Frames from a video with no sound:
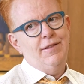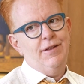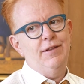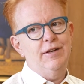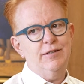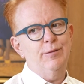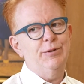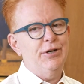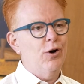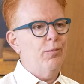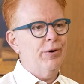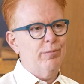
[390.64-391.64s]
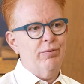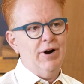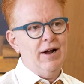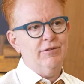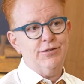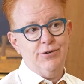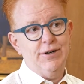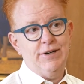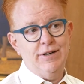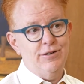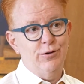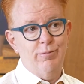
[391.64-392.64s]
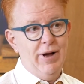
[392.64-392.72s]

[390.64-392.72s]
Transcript: then they simply open a browser and can do